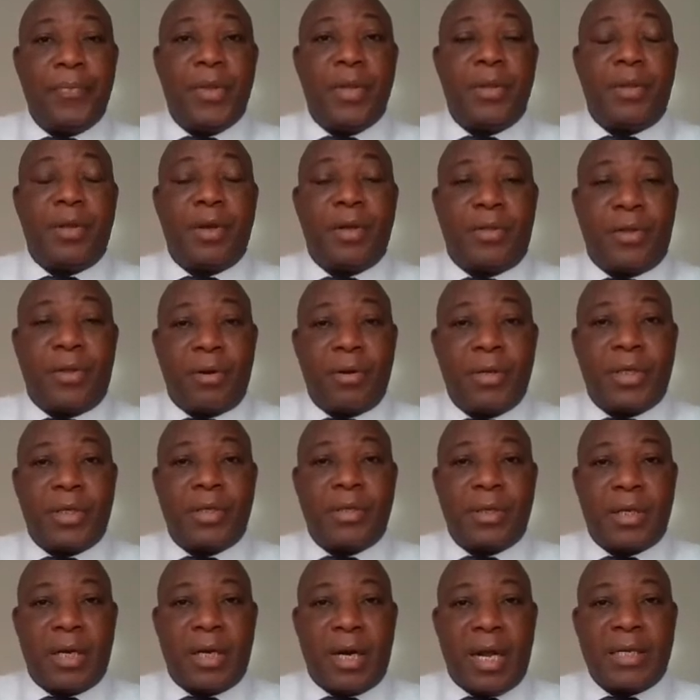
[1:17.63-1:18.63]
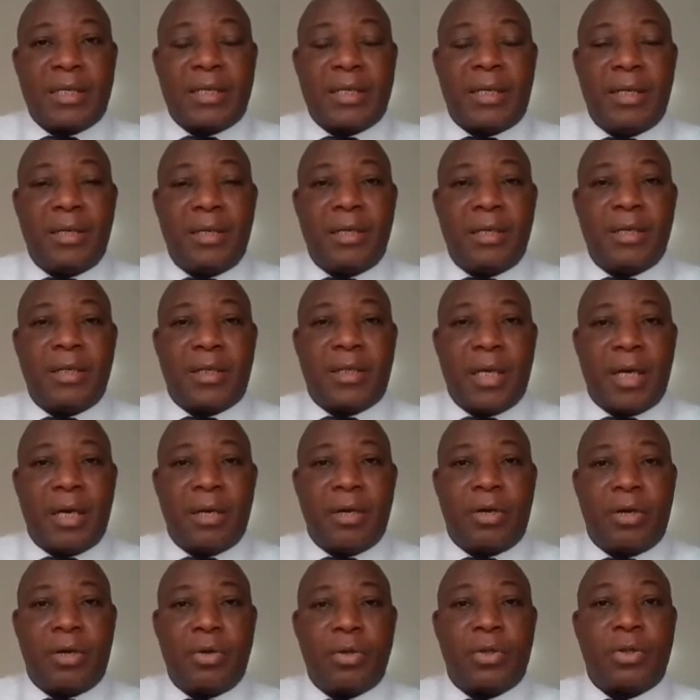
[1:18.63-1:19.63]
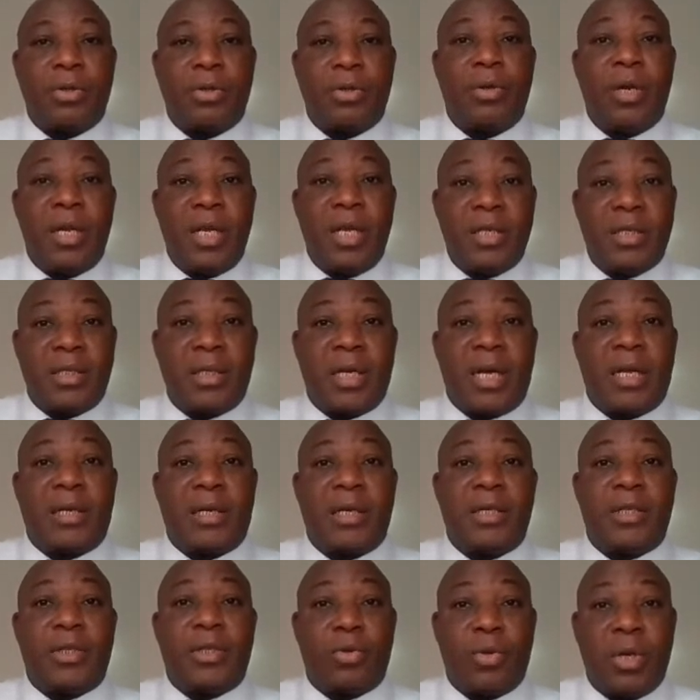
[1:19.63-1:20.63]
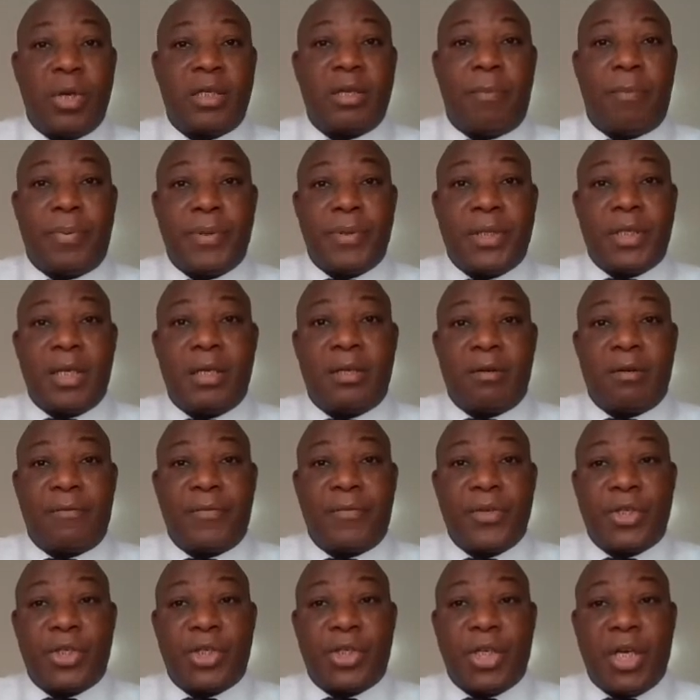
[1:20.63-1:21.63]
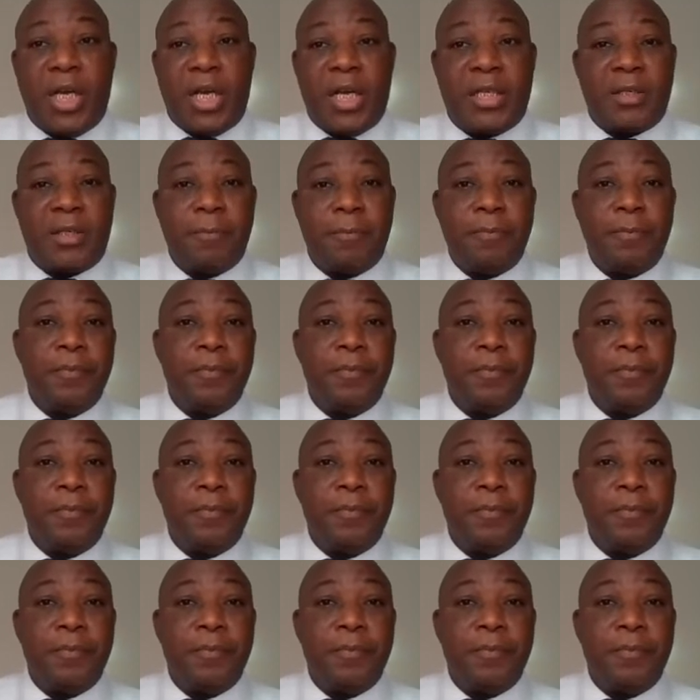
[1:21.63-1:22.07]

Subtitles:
the authorities are asking this telco to list at least 20% of its shares